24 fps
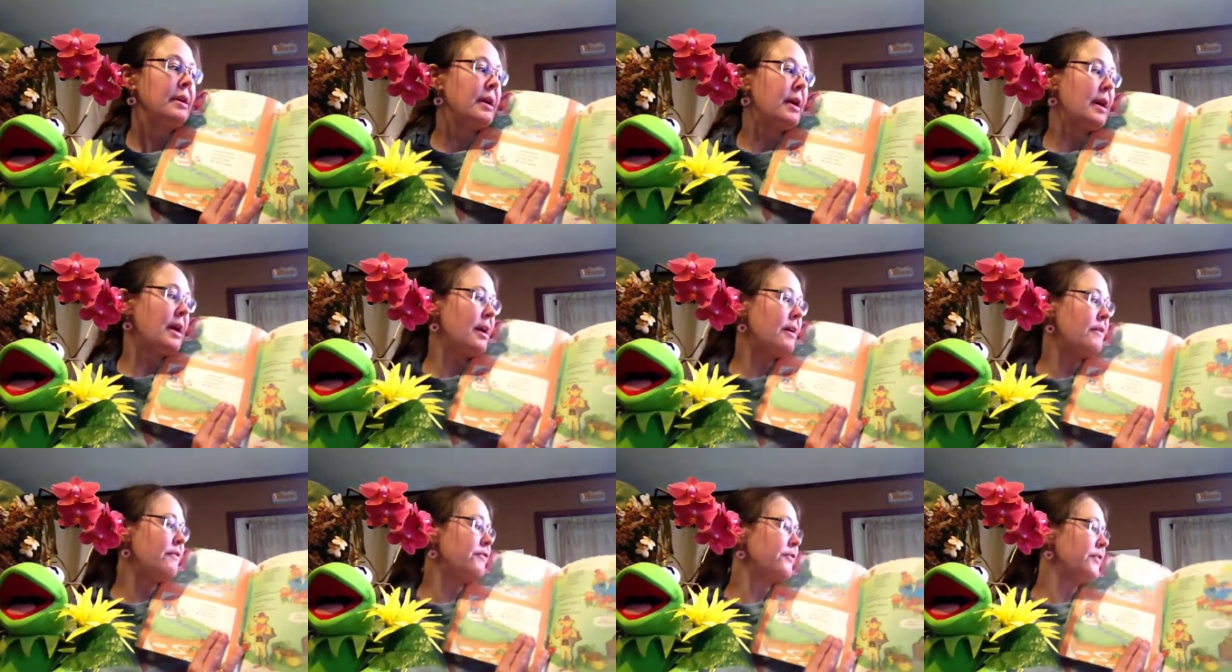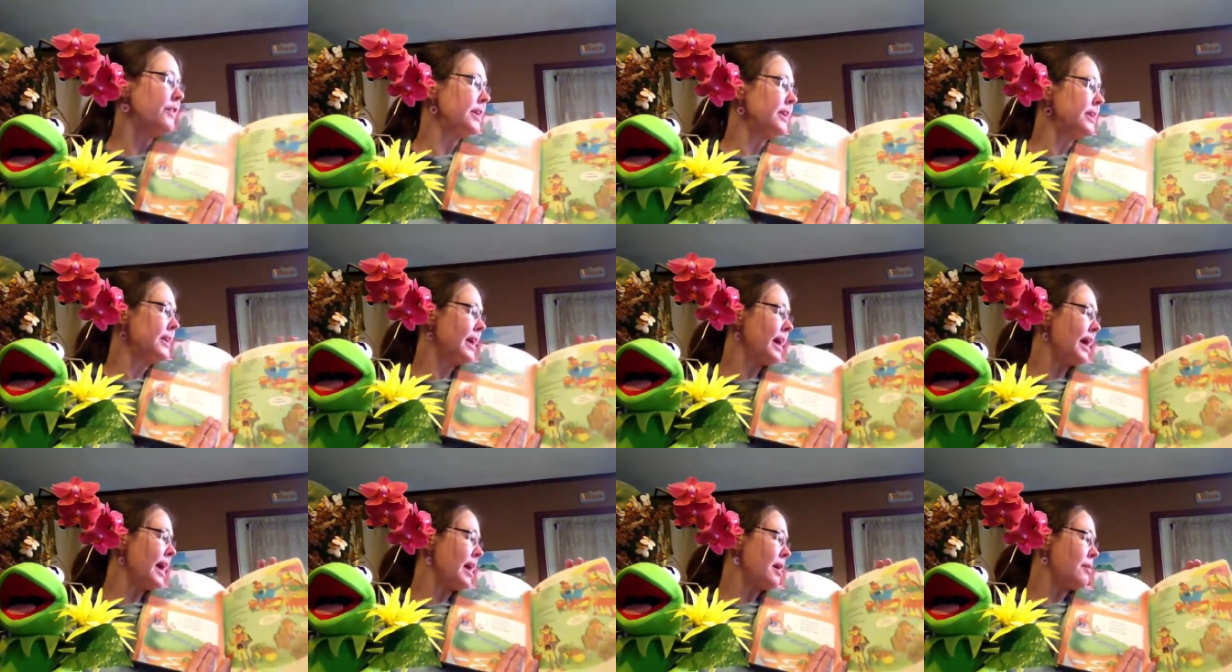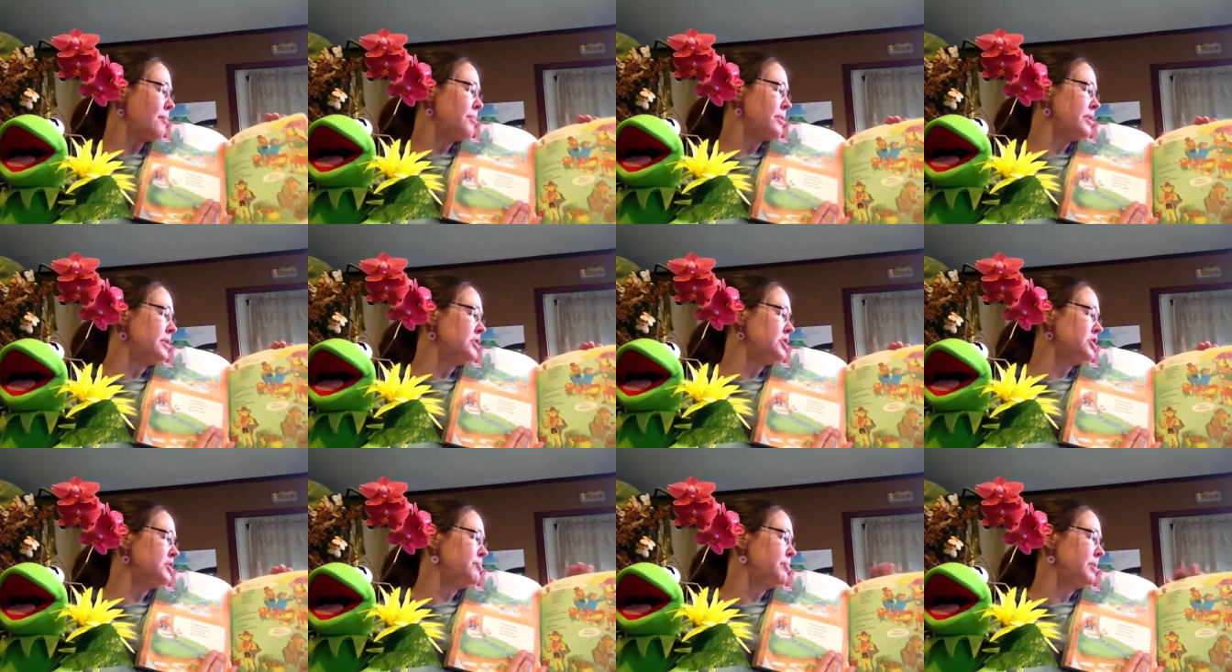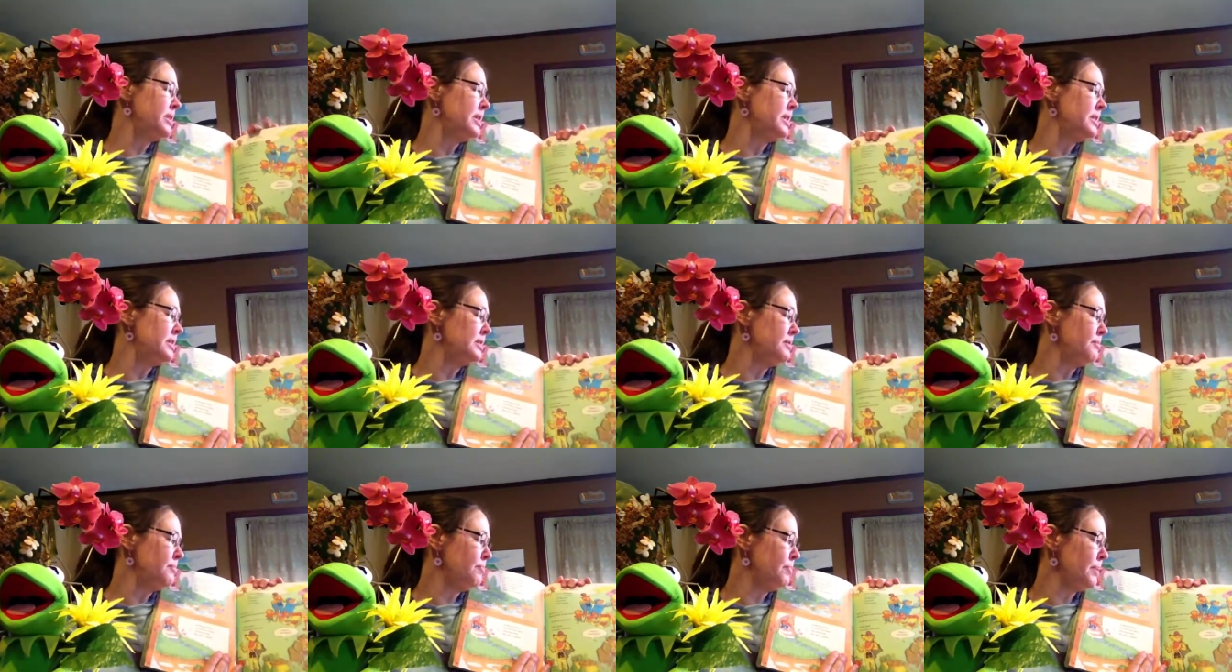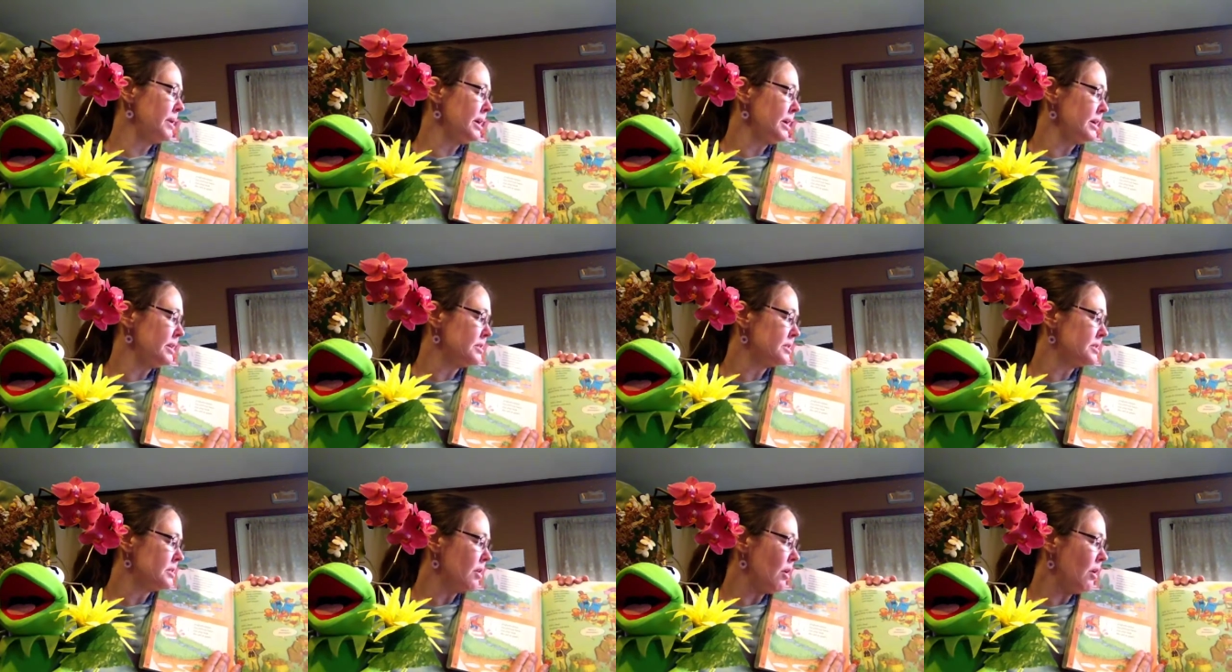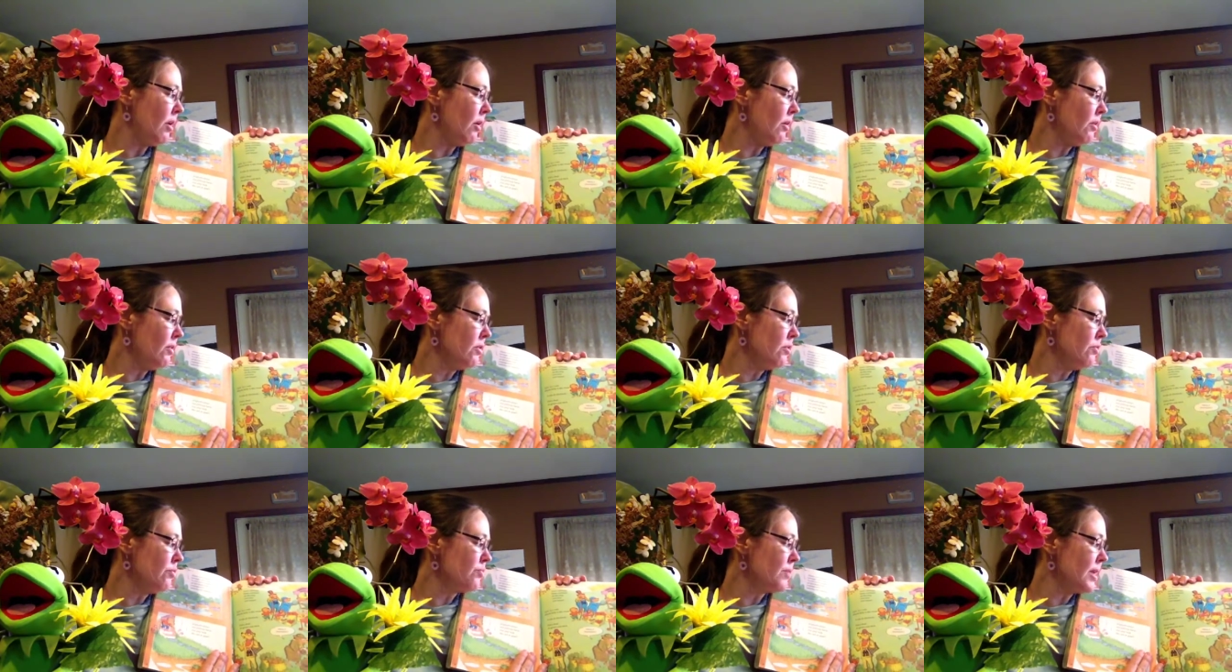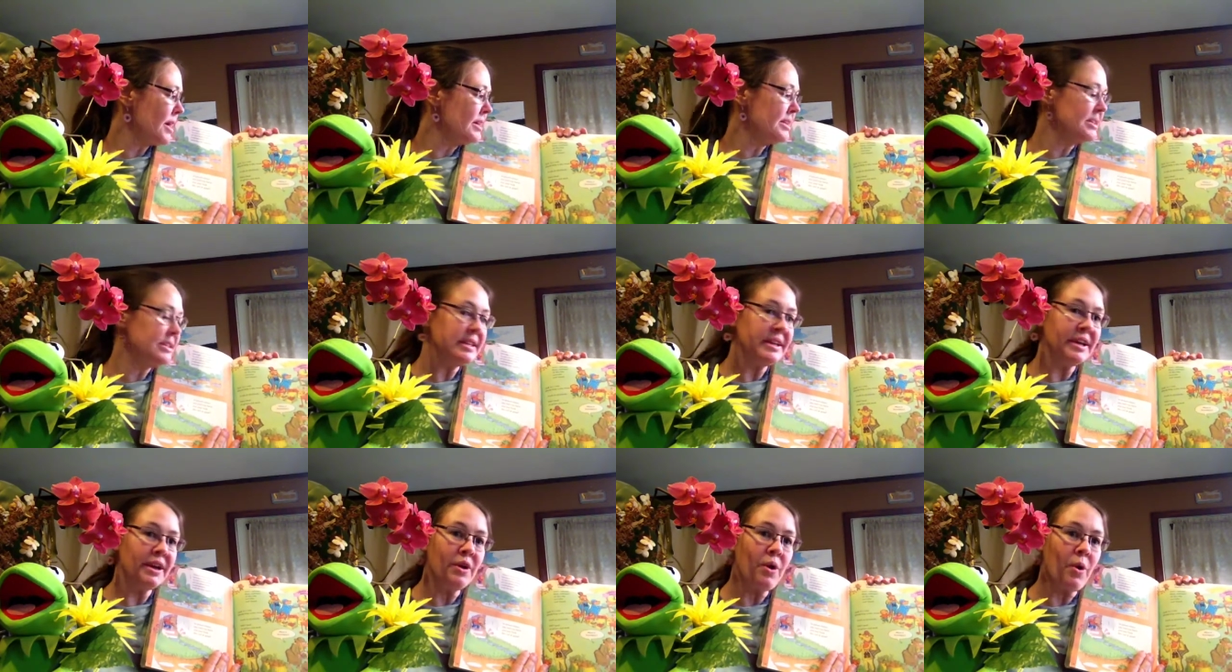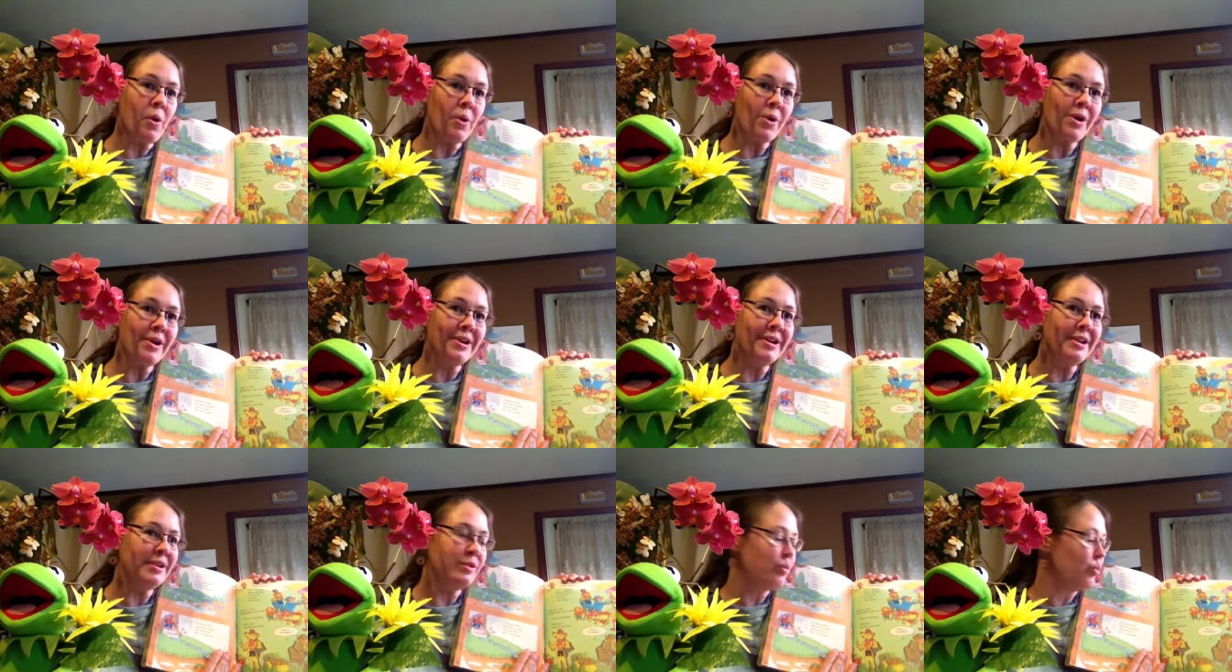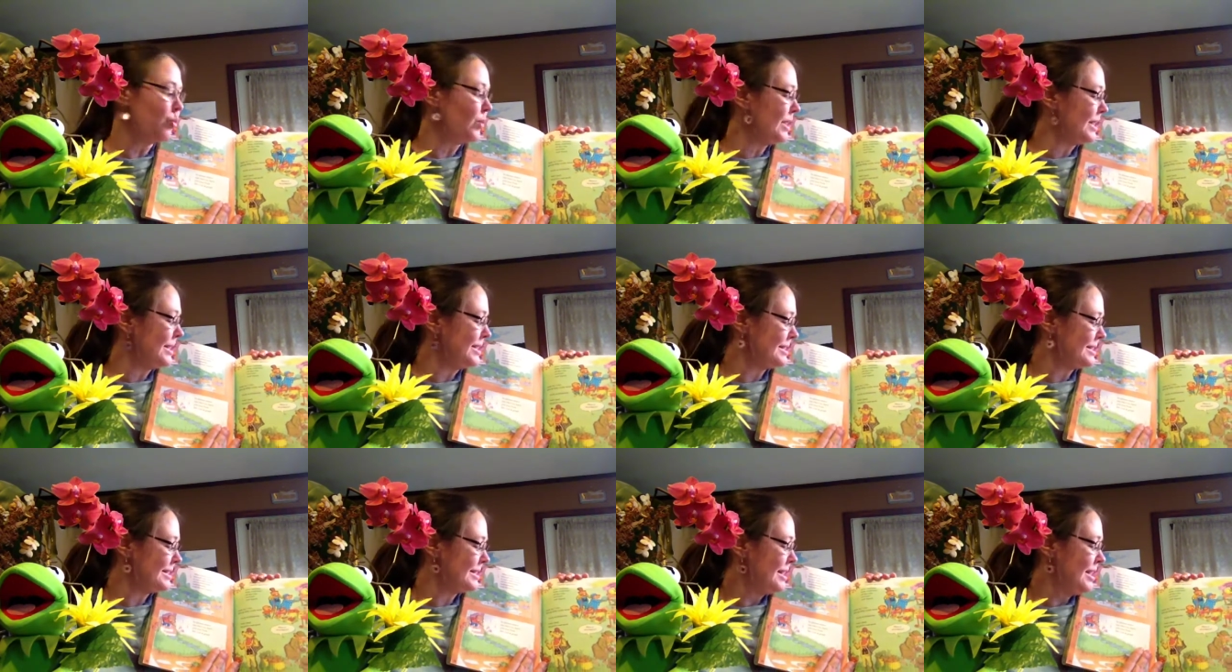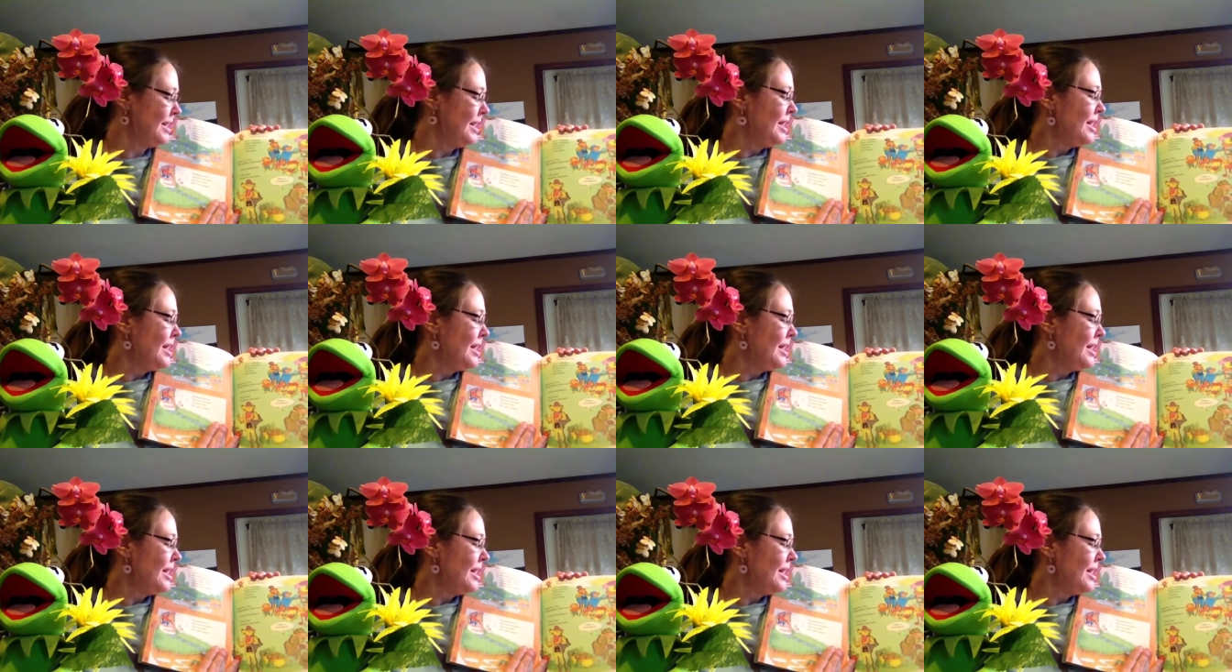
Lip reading: Every cabbage, bean, and beet, all the rice and corn and wheat.